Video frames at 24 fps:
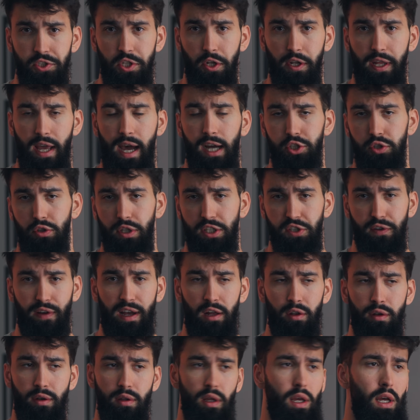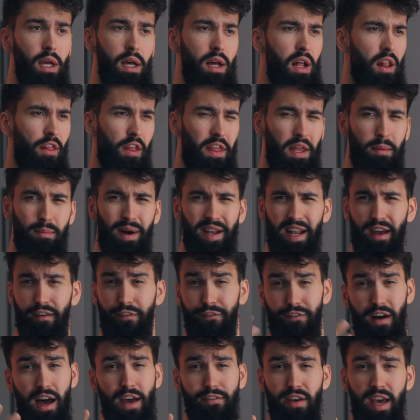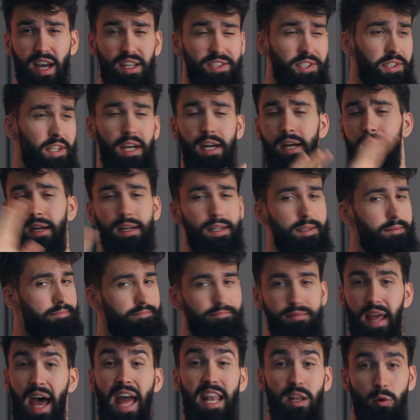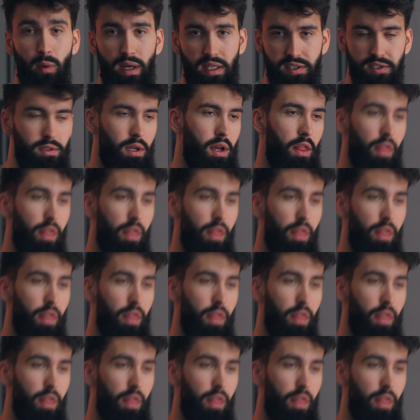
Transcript: study actually found that they might have five heads. Anyways,